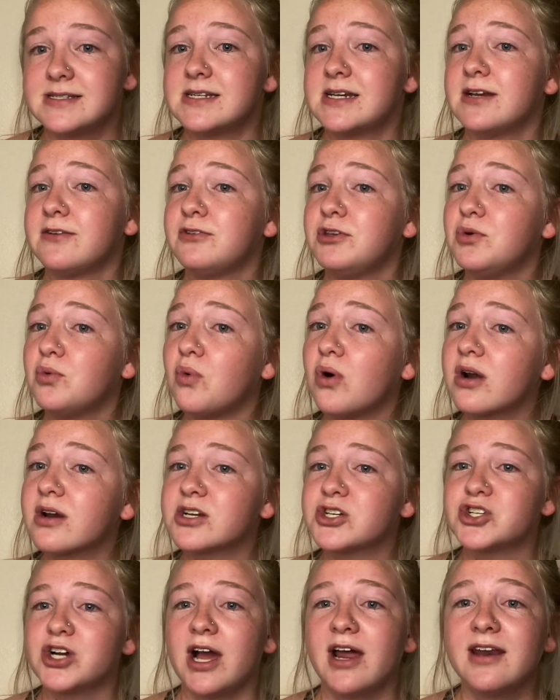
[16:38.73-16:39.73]
And if you want to
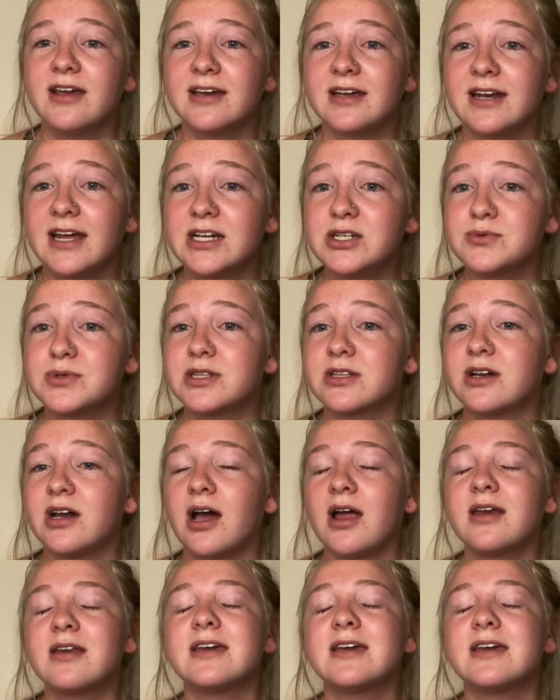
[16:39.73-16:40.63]
try to connect with God,